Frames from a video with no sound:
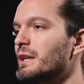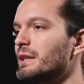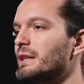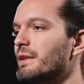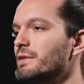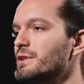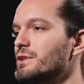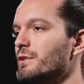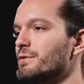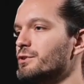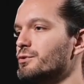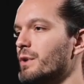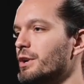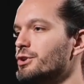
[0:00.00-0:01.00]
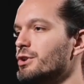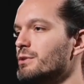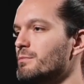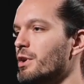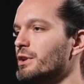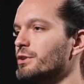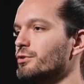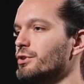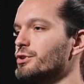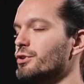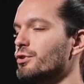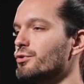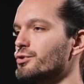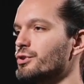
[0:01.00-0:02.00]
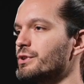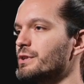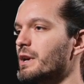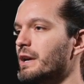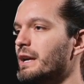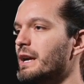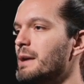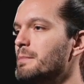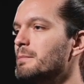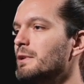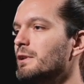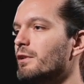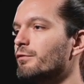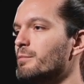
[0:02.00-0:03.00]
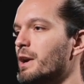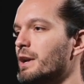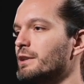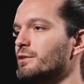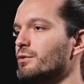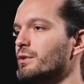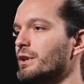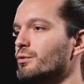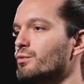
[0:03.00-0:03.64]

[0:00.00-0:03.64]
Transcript: Dewesoft structural monitoring solutions are capable of monitoring